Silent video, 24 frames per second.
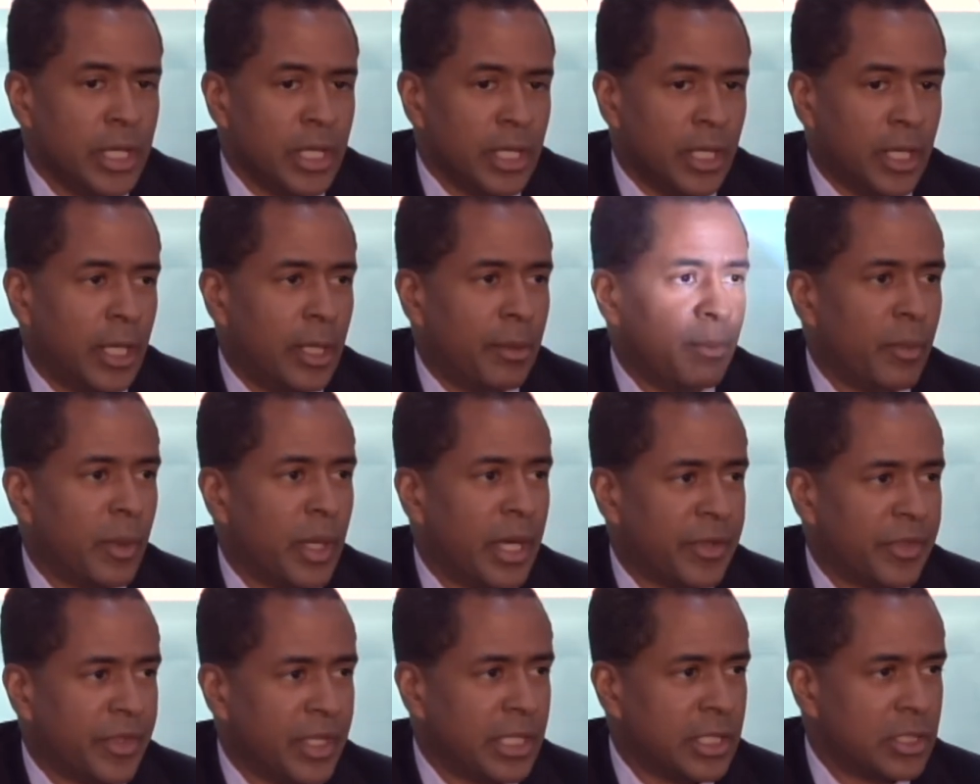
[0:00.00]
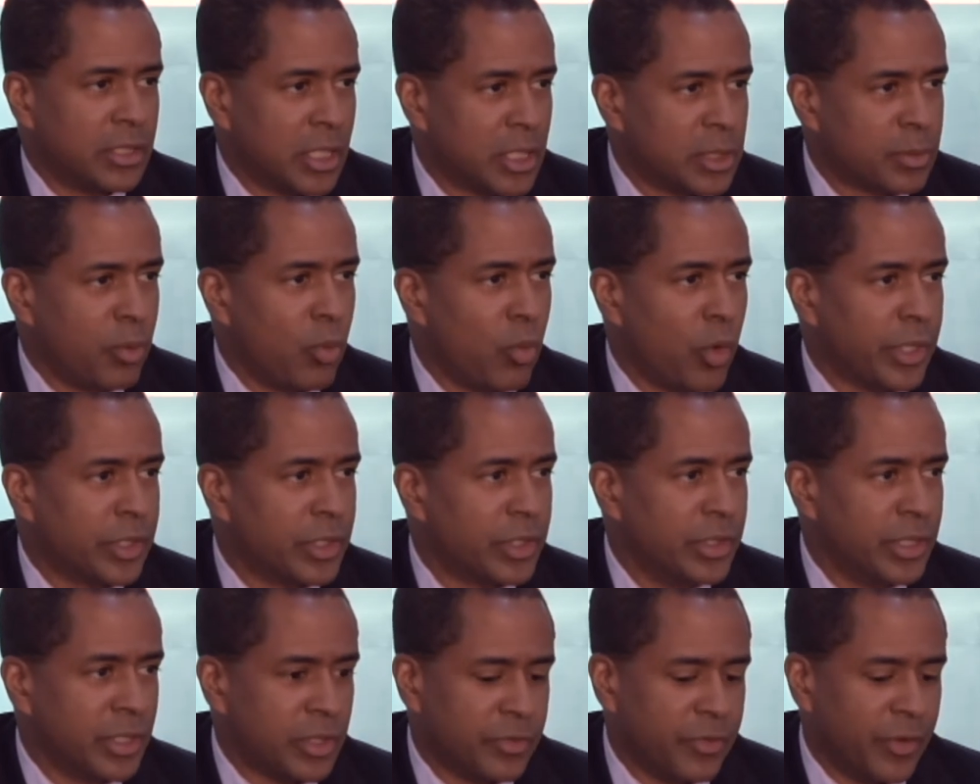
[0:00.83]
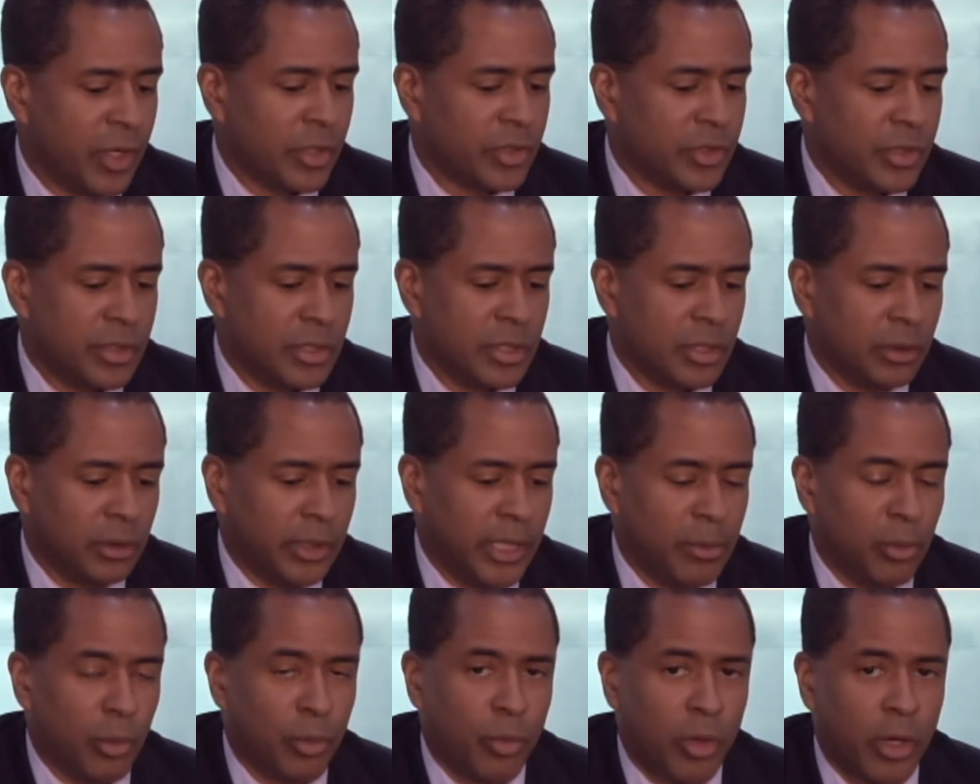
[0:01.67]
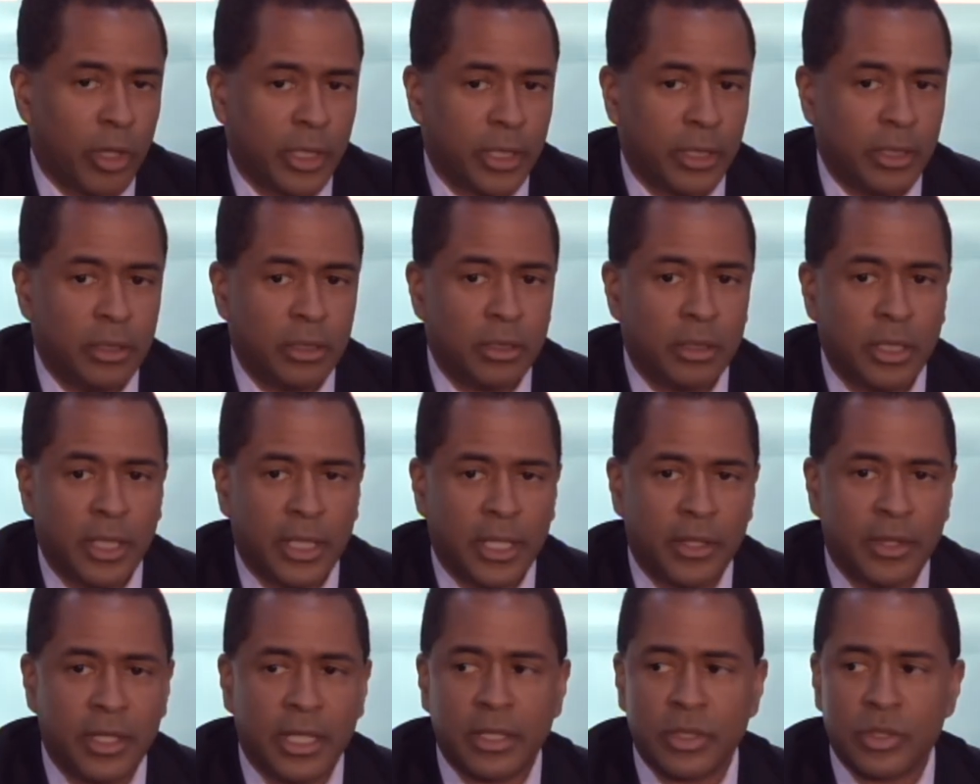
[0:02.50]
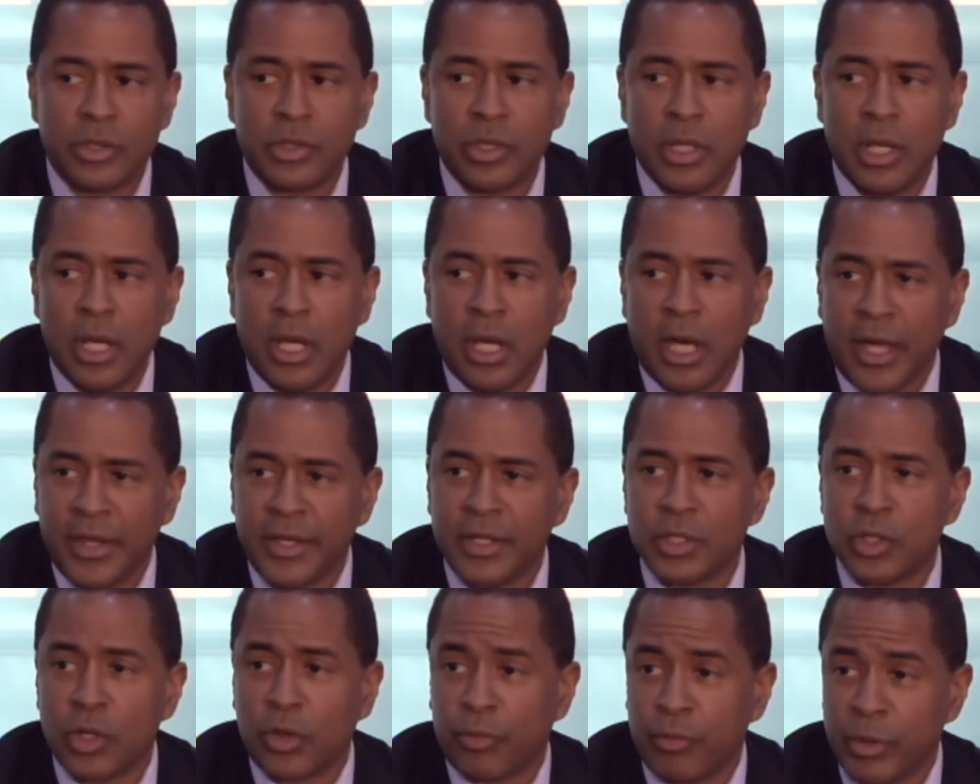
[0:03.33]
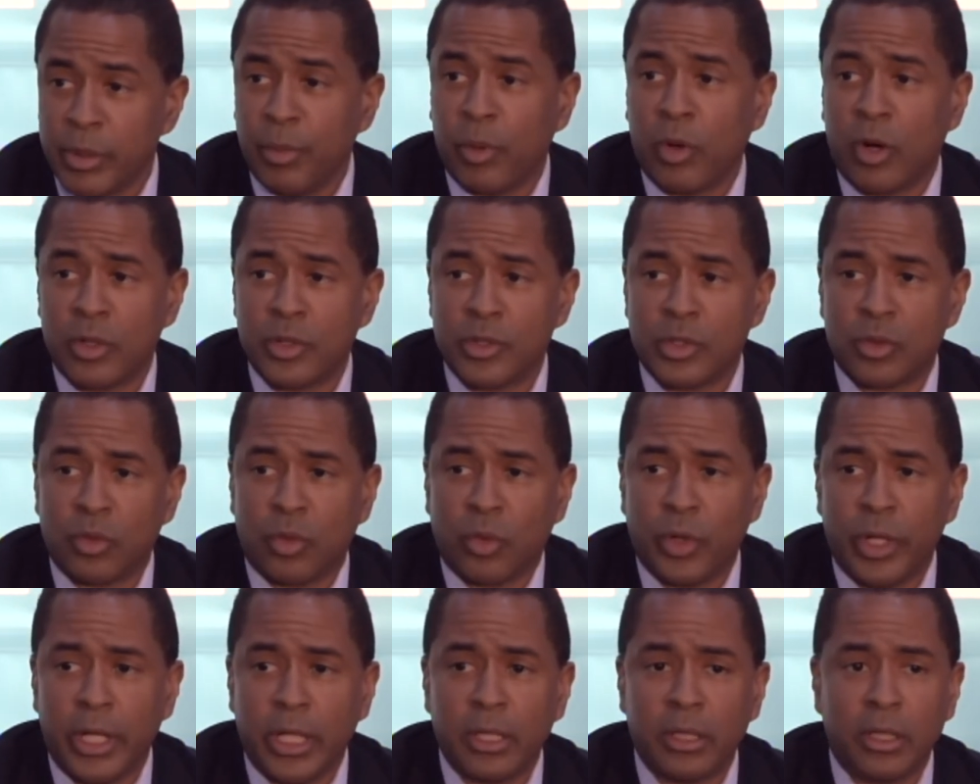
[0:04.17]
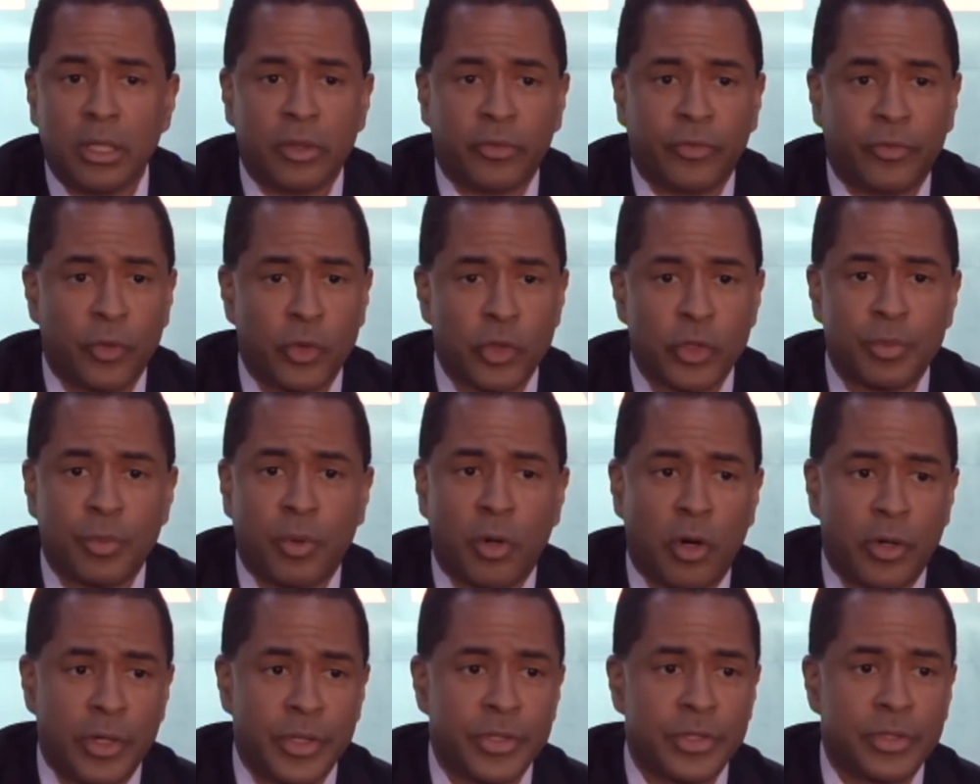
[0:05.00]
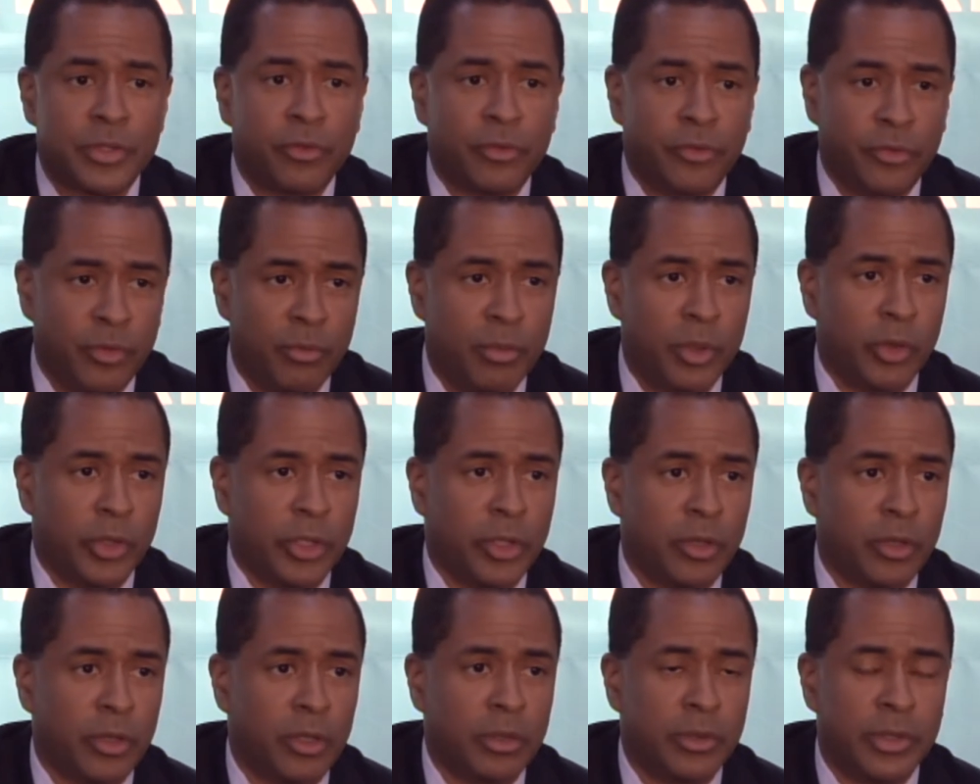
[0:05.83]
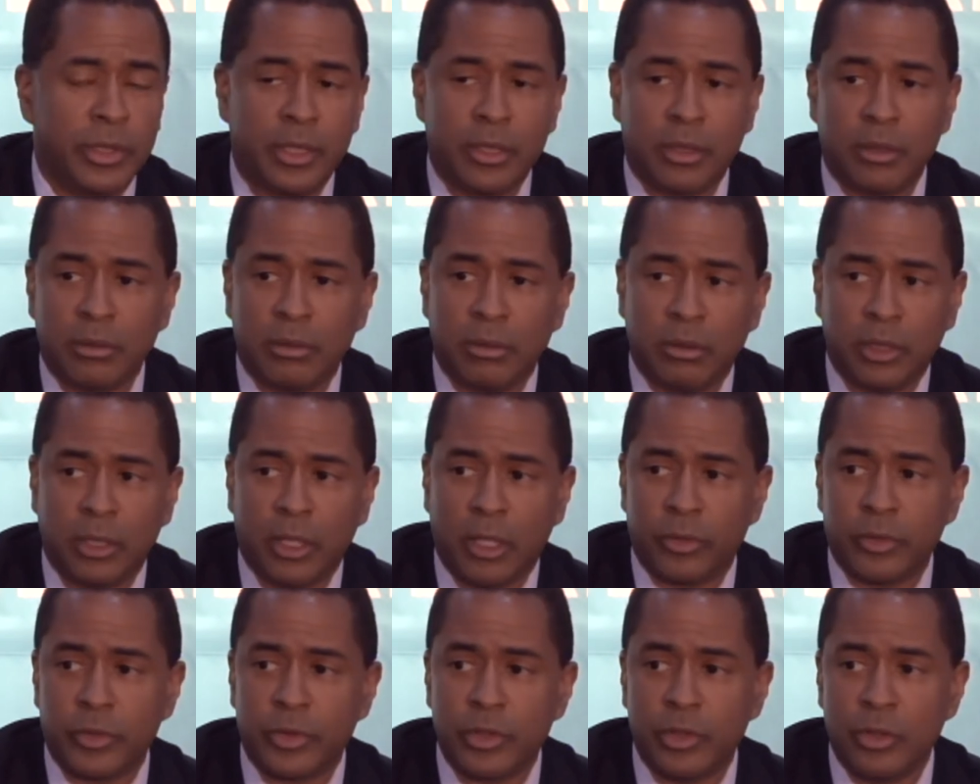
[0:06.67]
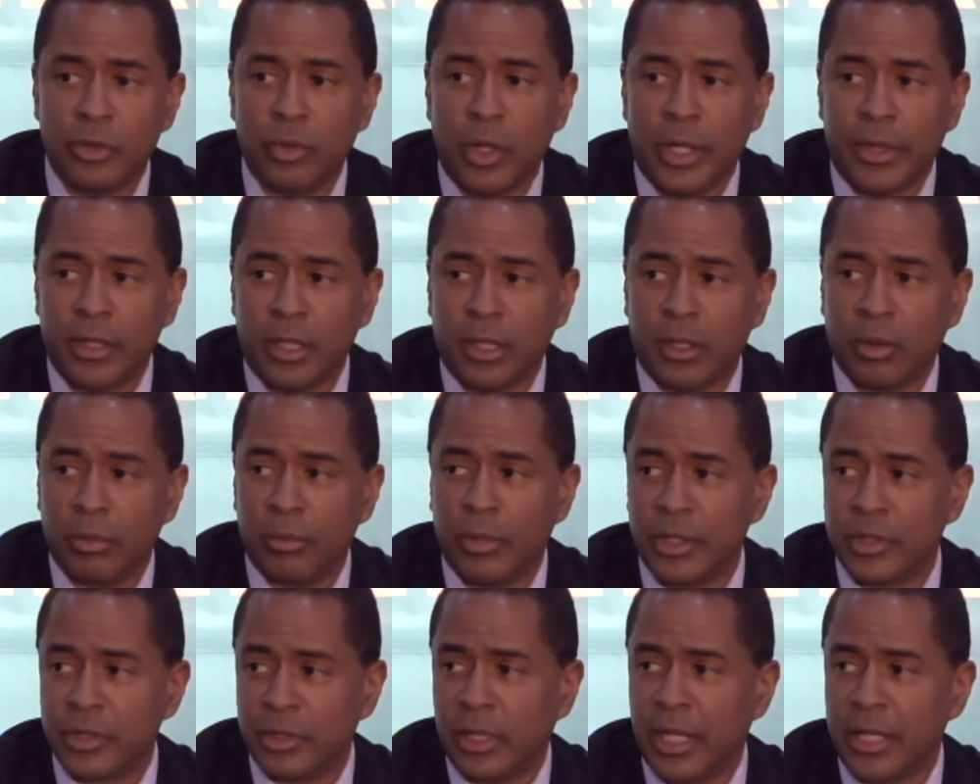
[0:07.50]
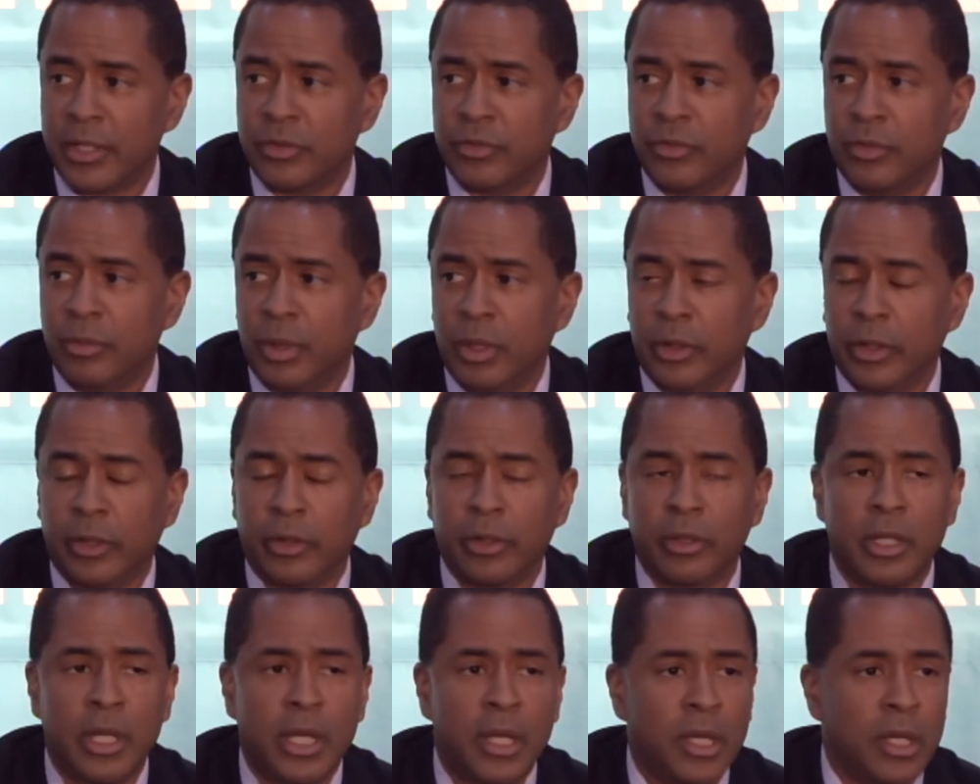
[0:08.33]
I think it does point to dysfunctions in the labor market, and I think it's a three-part story. The first part is familiar. The other two, I think, are much less familiar.